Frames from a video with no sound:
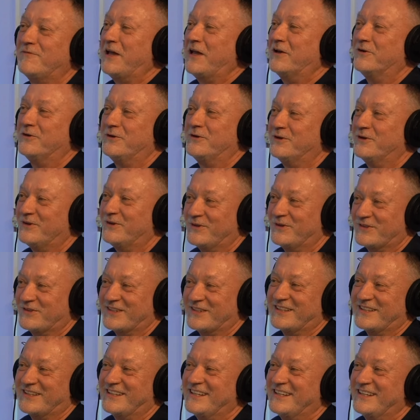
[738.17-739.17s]
failures
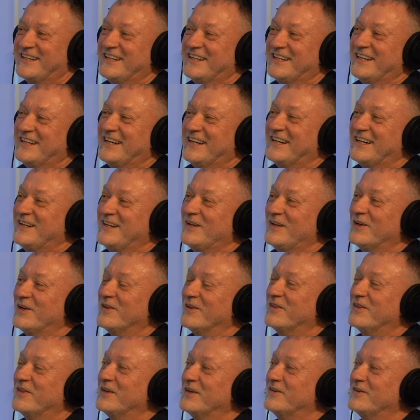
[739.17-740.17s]
and right you
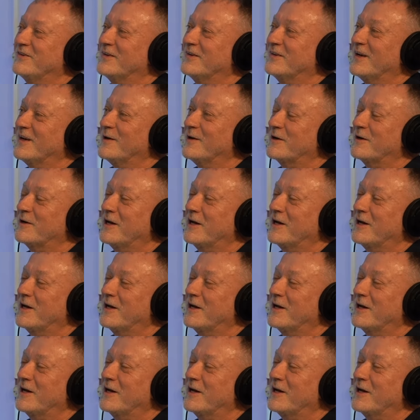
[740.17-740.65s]
know this uh,